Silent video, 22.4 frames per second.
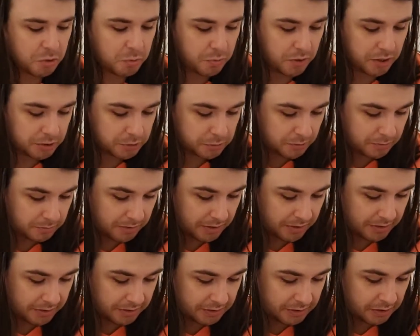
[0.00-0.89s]
Works with
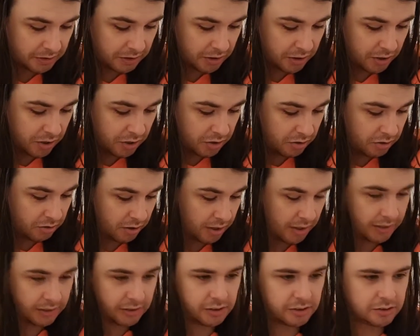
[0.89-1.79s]
me.
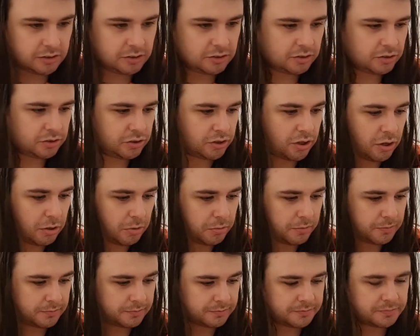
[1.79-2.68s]
Right, so
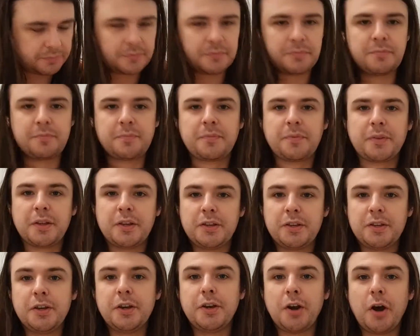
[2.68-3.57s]

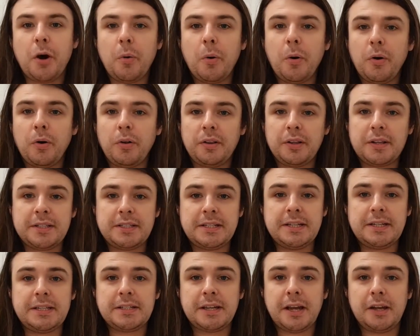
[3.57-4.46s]
you know all the
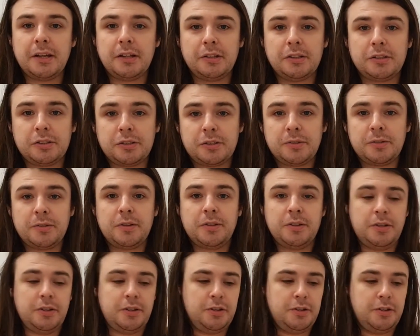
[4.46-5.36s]
details,
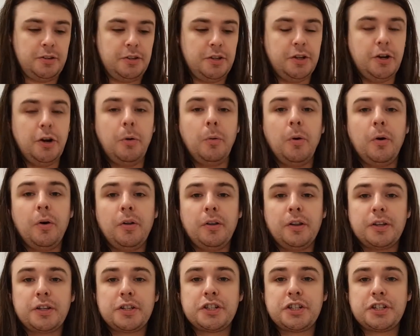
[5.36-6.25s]
you know all
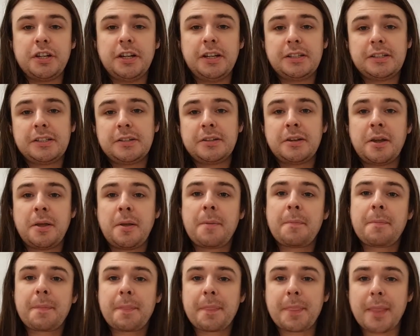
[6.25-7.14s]
the shit.
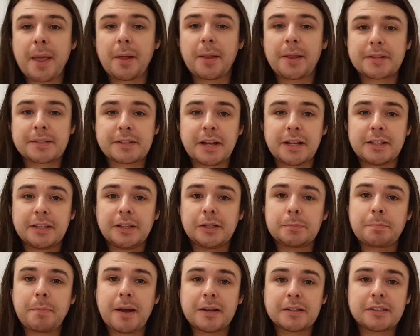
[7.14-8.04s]
Now let's get
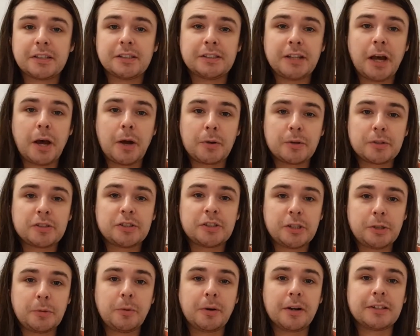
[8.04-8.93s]
this bastard down and
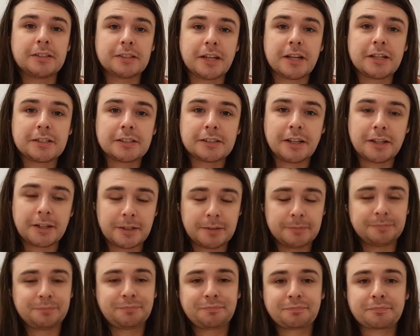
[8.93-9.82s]
see what it tastes like.
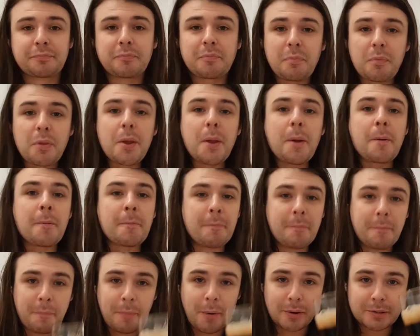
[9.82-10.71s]

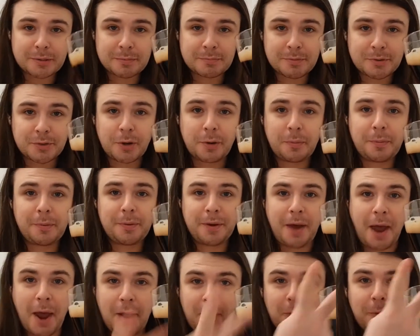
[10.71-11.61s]
Bottoms up
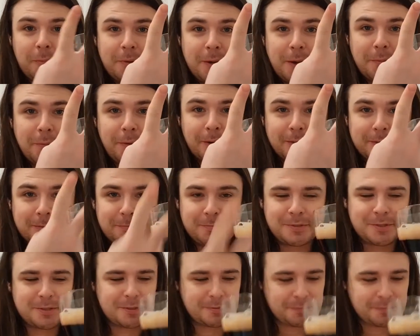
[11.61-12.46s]
and up your bottoms.